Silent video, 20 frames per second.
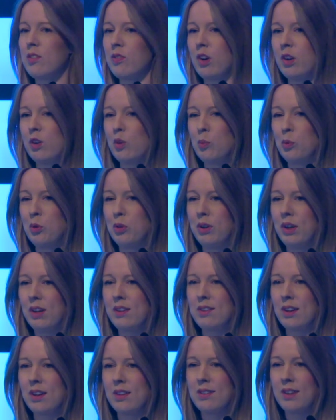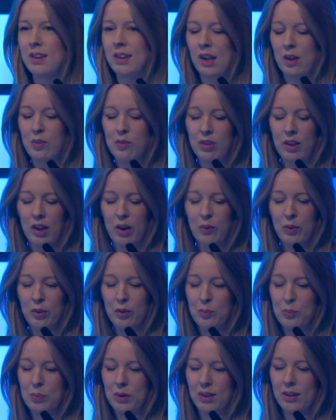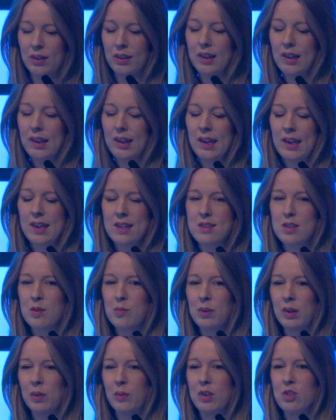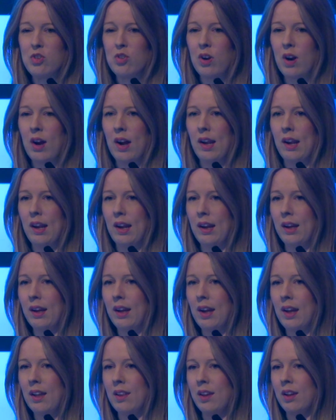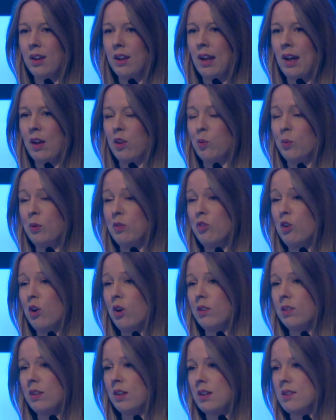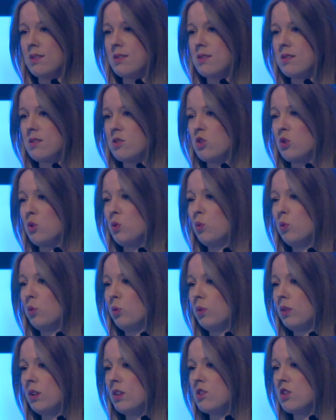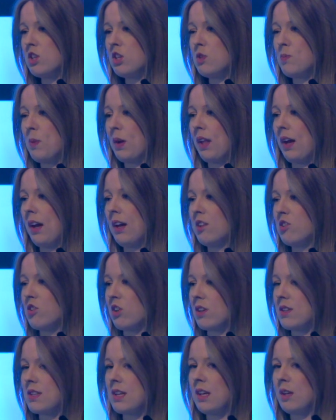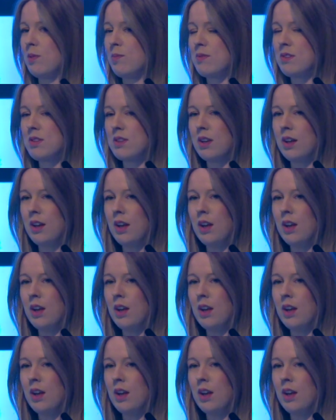to find a more exciting name for that one, but it's something we're trialling, in that now that we've got this tool that's used by the HR teams,